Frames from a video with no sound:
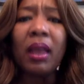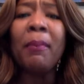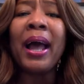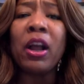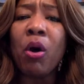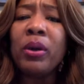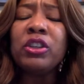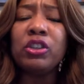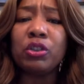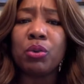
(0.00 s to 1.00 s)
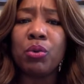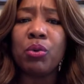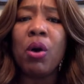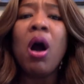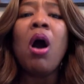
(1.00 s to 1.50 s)
by going to
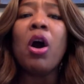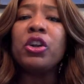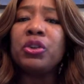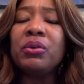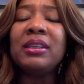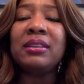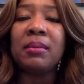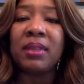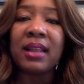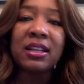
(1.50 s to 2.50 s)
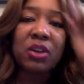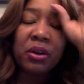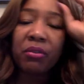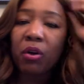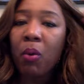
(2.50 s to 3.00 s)
school or doing something that's going
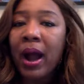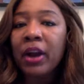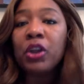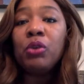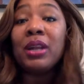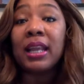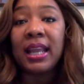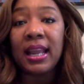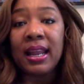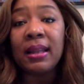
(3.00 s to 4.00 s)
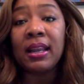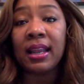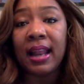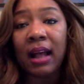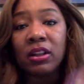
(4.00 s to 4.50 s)
to require you to get
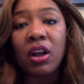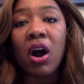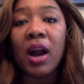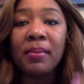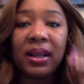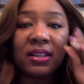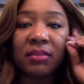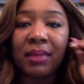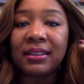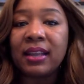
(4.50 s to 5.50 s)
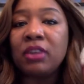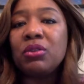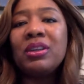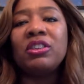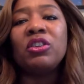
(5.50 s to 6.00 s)
out the car because of my
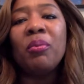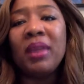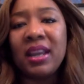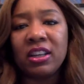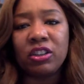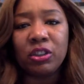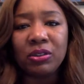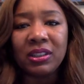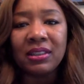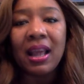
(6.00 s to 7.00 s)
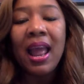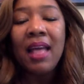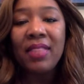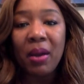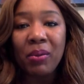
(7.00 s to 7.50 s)
schedule. There's so many excuses
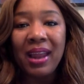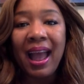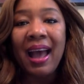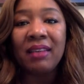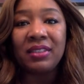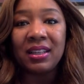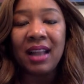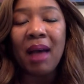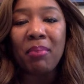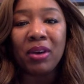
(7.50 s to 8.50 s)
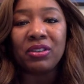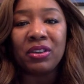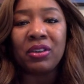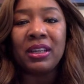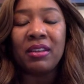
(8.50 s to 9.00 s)
that we have to not
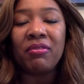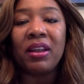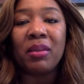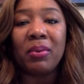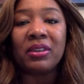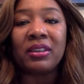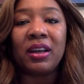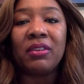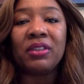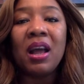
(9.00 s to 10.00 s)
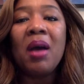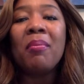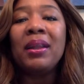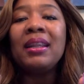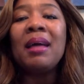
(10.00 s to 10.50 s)
personally develop ourselves.
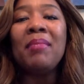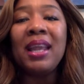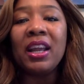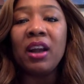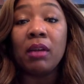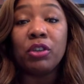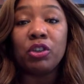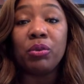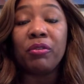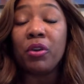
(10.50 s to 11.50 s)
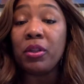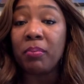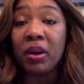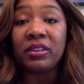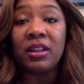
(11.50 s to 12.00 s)
But let me encourage you, if you're the
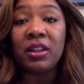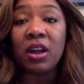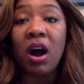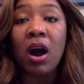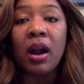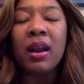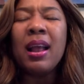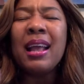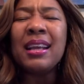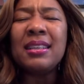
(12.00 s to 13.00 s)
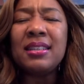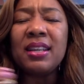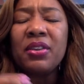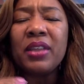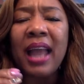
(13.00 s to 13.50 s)
person in the car,
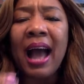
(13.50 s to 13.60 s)
consider the